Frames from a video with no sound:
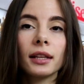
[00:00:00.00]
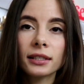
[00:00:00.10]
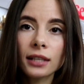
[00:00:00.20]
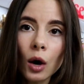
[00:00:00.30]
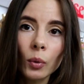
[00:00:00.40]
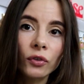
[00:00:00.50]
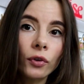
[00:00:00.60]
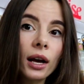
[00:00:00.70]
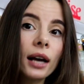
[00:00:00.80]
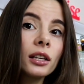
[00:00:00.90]
that someone
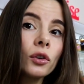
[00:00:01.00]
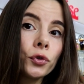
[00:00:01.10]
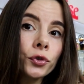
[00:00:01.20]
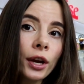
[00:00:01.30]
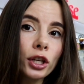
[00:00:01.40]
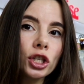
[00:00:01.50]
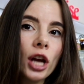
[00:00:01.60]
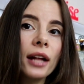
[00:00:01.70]
forgot in the fridge,